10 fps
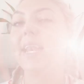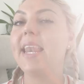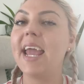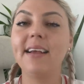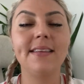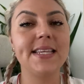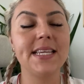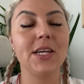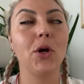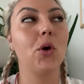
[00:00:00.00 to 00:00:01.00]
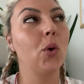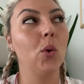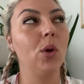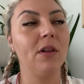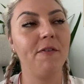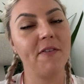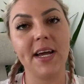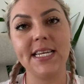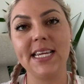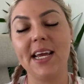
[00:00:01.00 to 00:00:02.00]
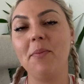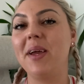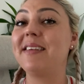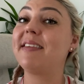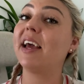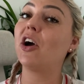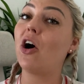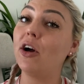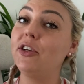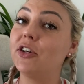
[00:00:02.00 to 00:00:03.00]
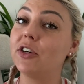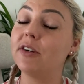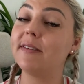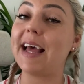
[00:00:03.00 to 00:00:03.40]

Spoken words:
Next cool fun tip is that conures